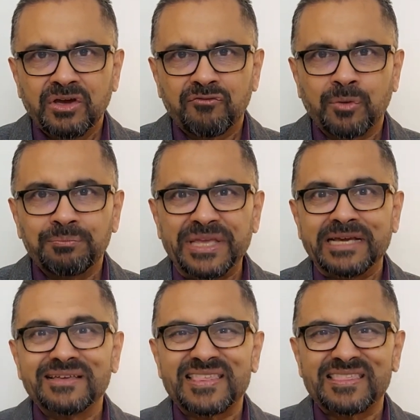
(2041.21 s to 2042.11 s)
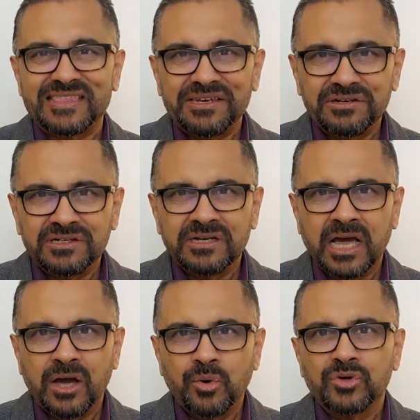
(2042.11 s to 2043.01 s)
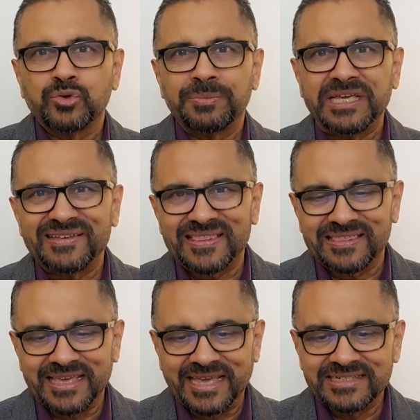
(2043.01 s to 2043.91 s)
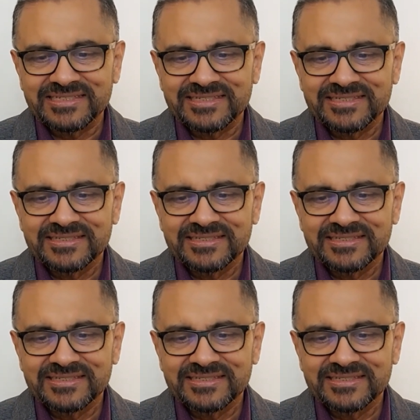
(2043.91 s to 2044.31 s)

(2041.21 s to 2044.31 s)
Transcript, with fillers: from being a sinner now to being a saint,